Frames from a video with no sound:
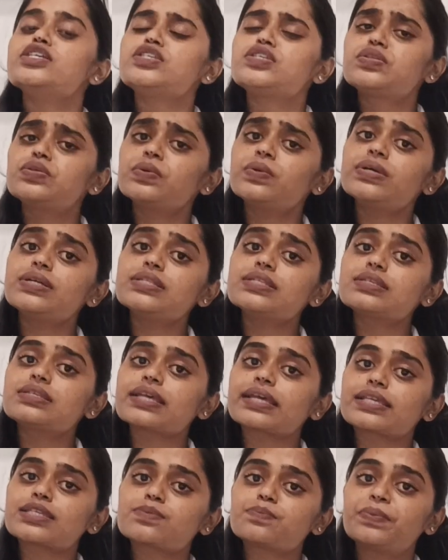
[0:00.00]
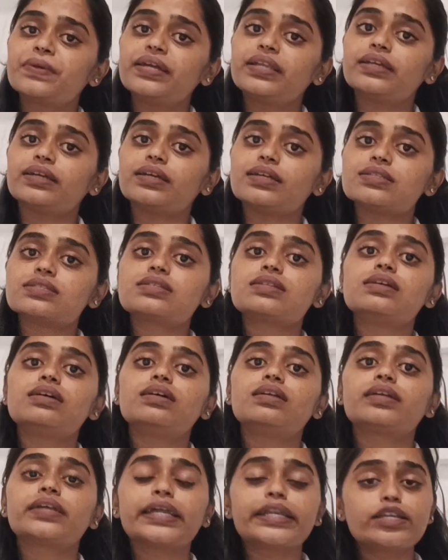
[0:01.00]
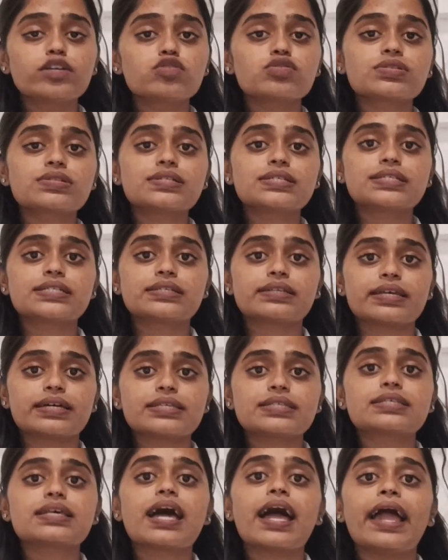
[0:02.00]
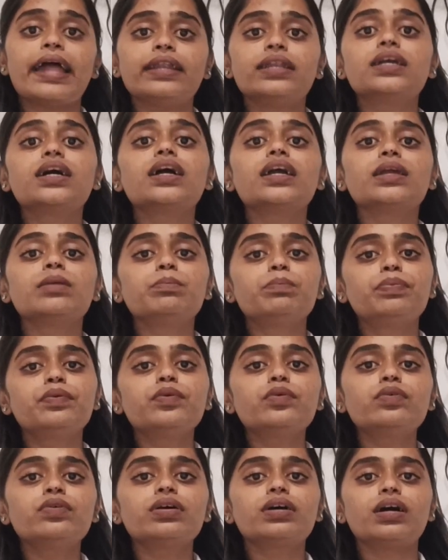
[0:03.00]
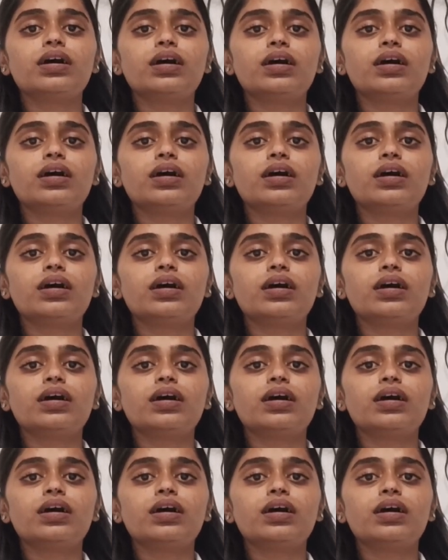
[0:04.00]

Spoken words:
Students experienced reduced stress and improved